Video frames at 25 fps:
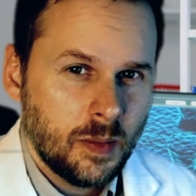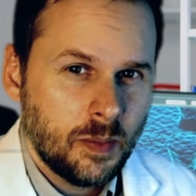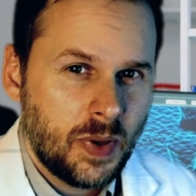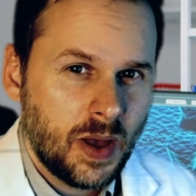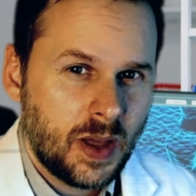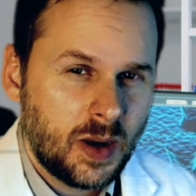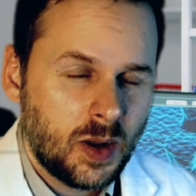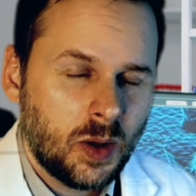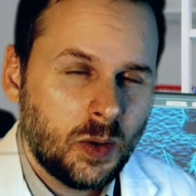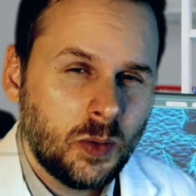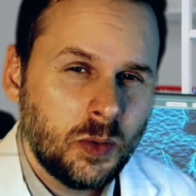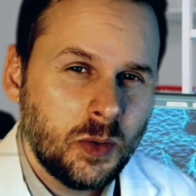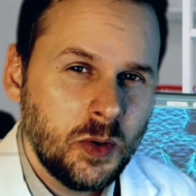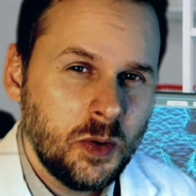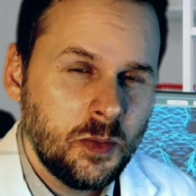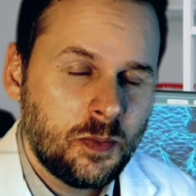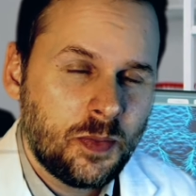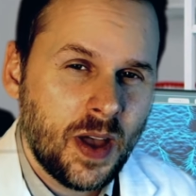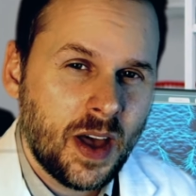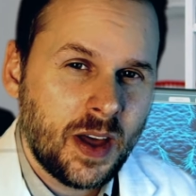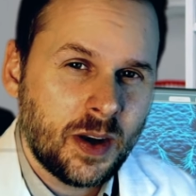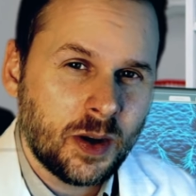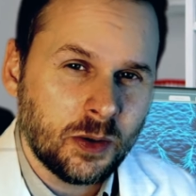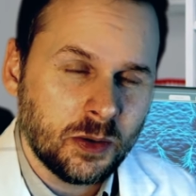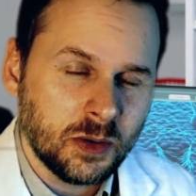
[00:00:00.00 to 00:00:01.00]
Padoru
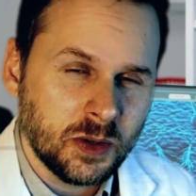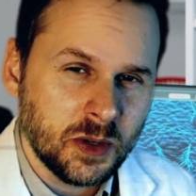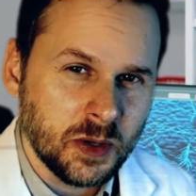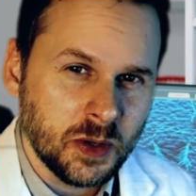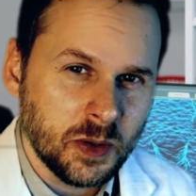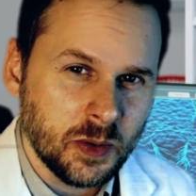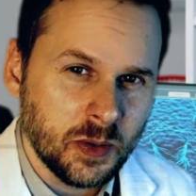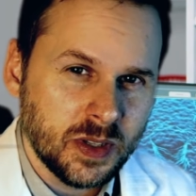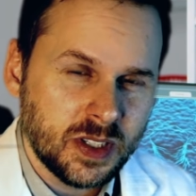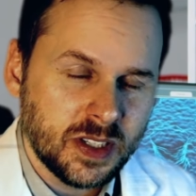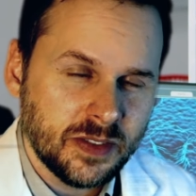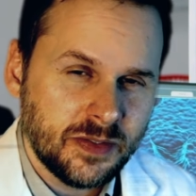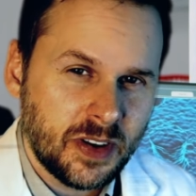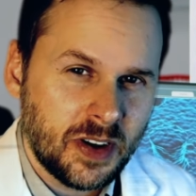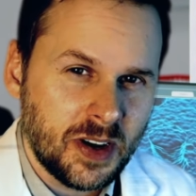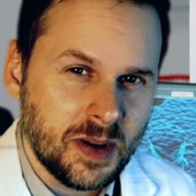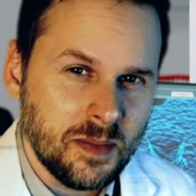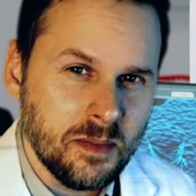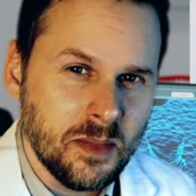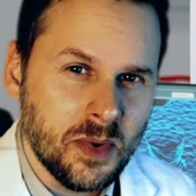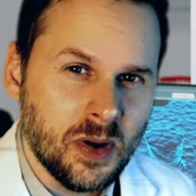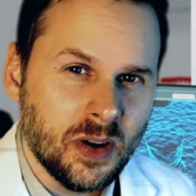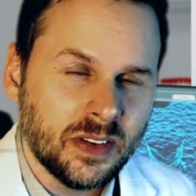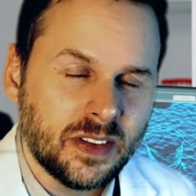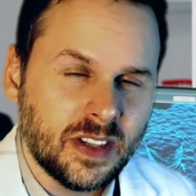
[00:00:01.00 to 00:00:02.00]
Padoru is a very
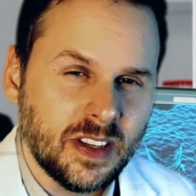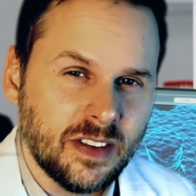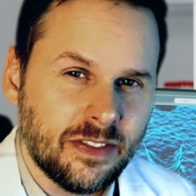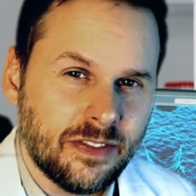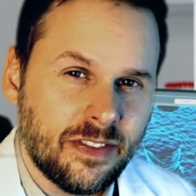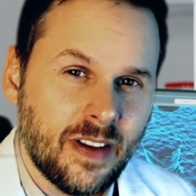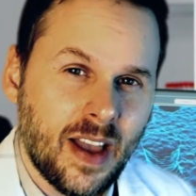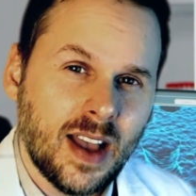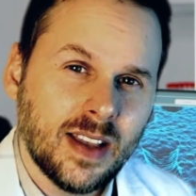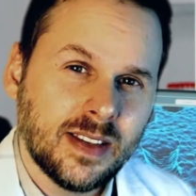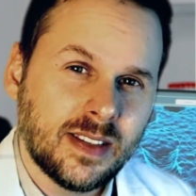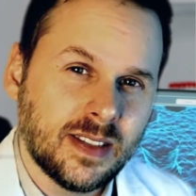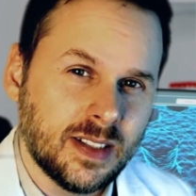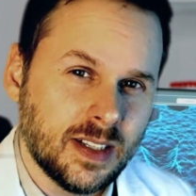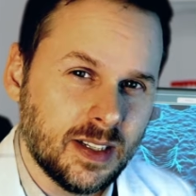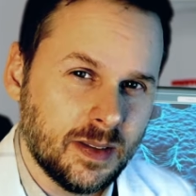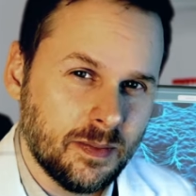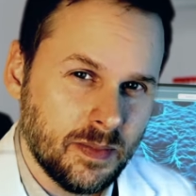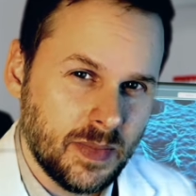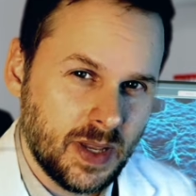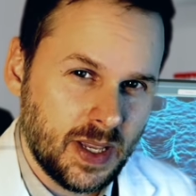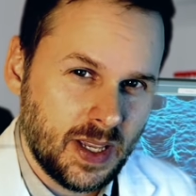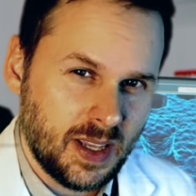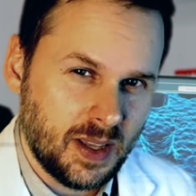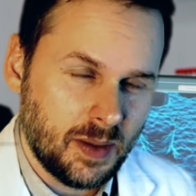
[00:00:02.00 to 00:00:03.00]
multifaceted
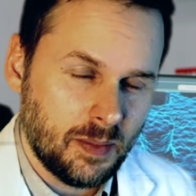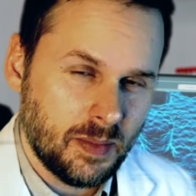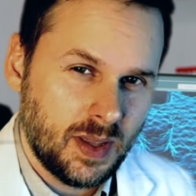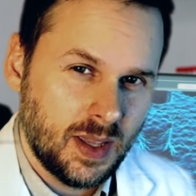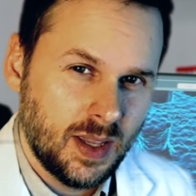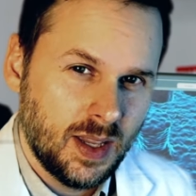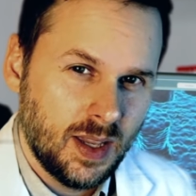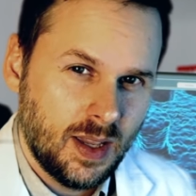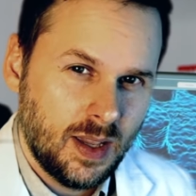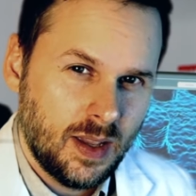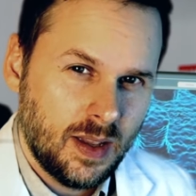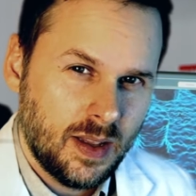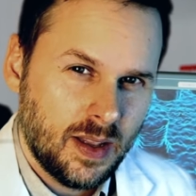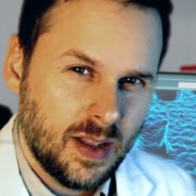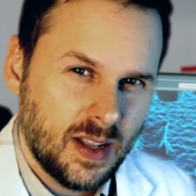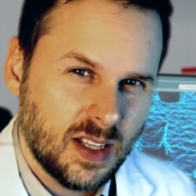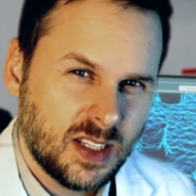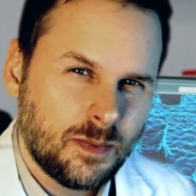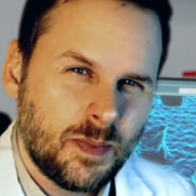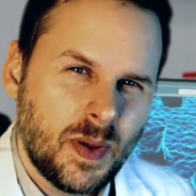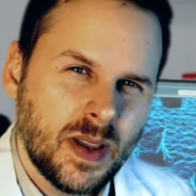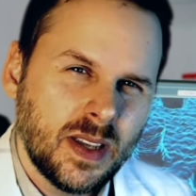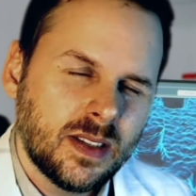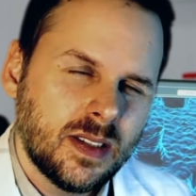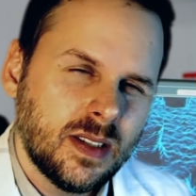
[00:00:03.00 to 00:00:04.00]
meme. It's
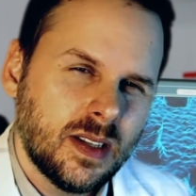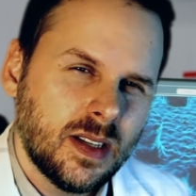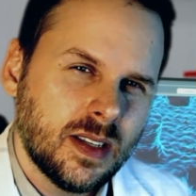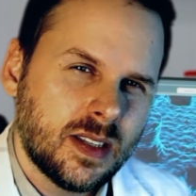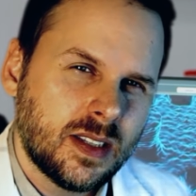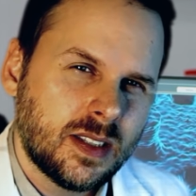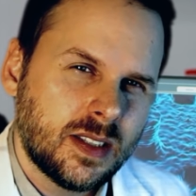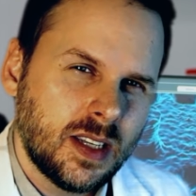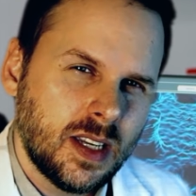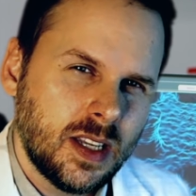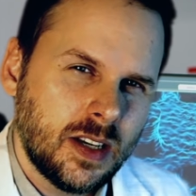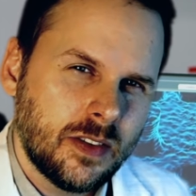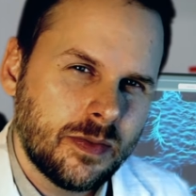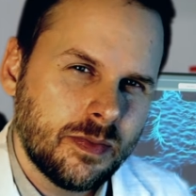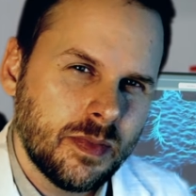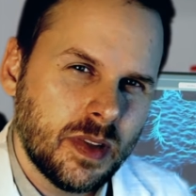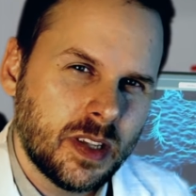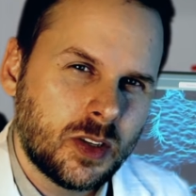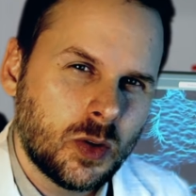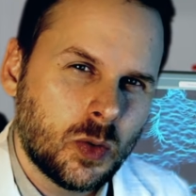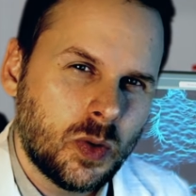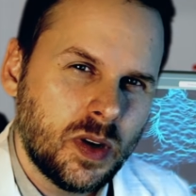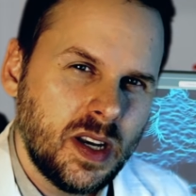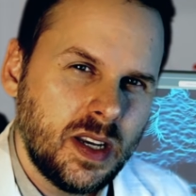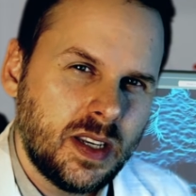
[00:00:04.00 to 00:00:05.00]
based on a scene from the
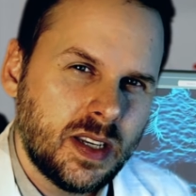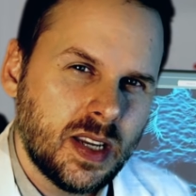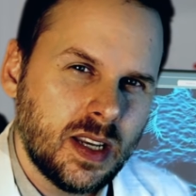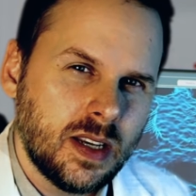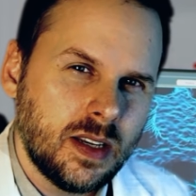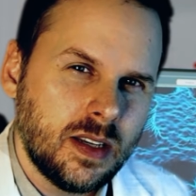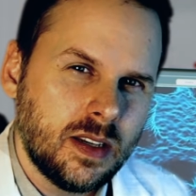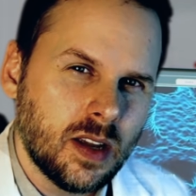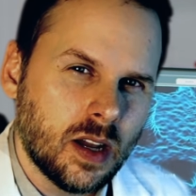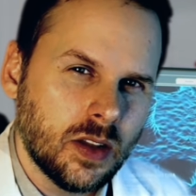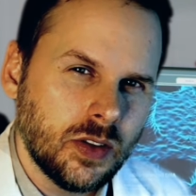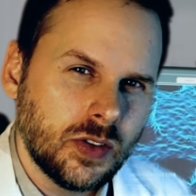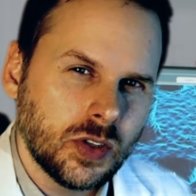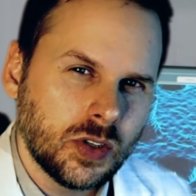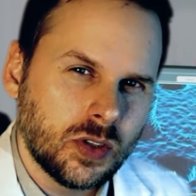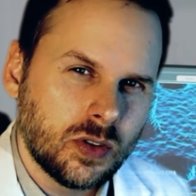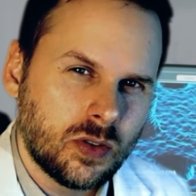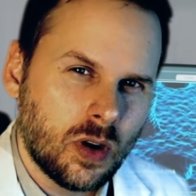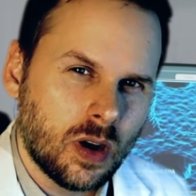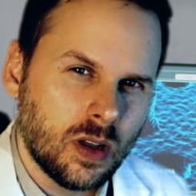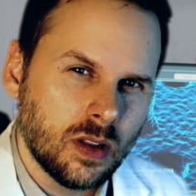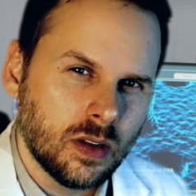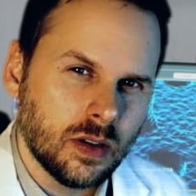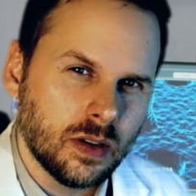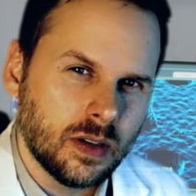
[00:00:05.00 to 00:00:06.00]
2010 dungeon
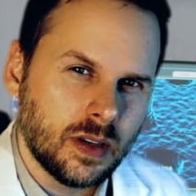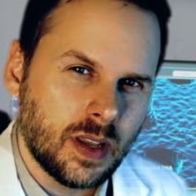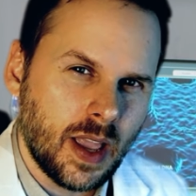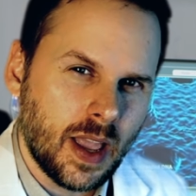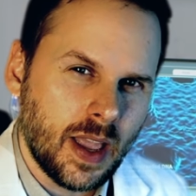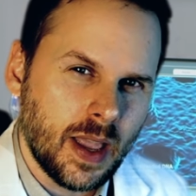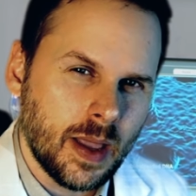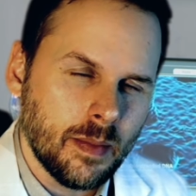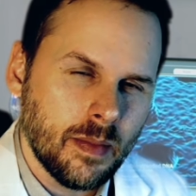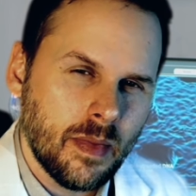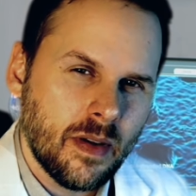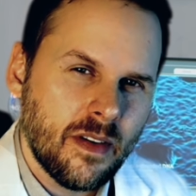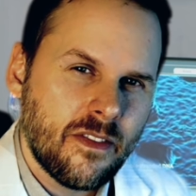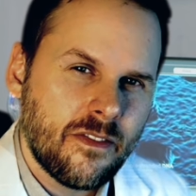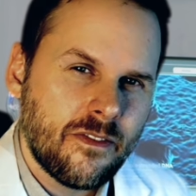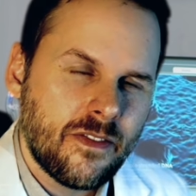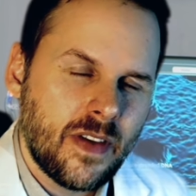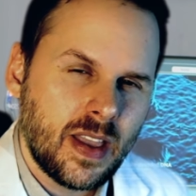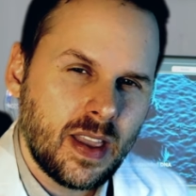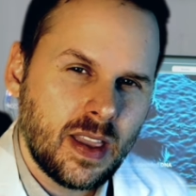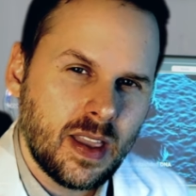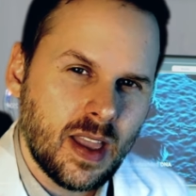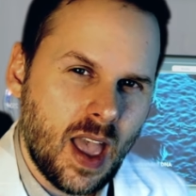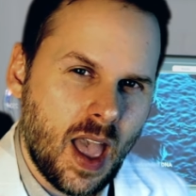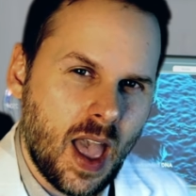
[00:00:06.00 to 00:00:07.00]
crawler game
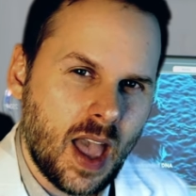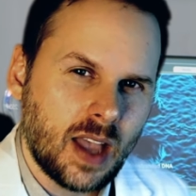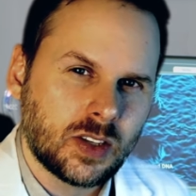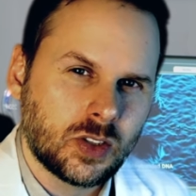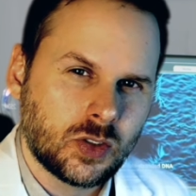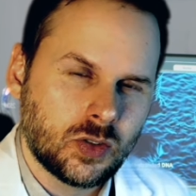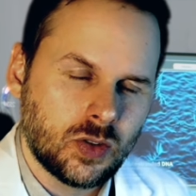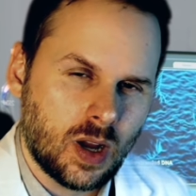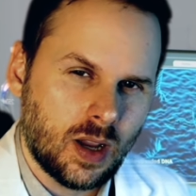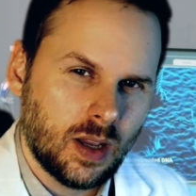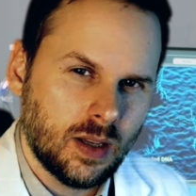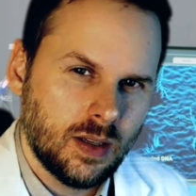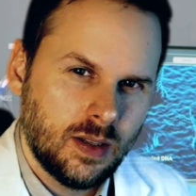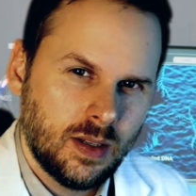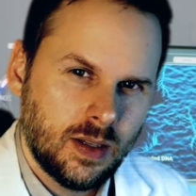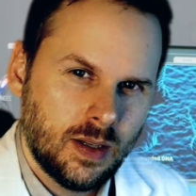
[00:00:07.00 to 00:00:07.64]
Fate Extra.